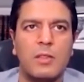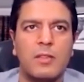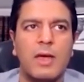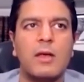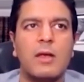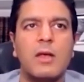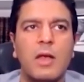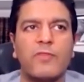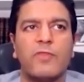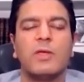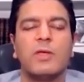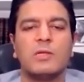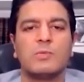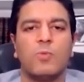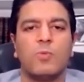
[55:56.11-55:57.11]
that
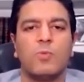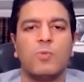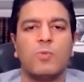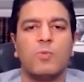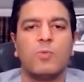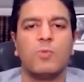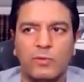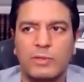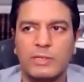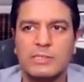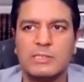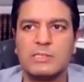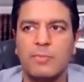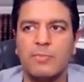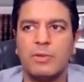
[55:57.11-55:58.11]
nothing is more powerful
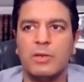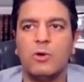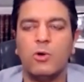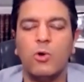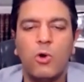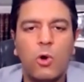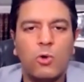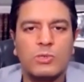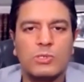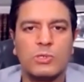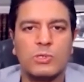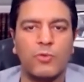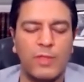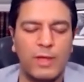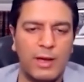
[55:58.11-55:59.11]
than somebody who owns
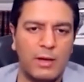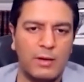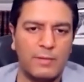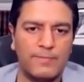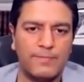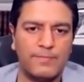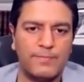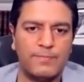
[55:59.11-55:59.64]
who they are.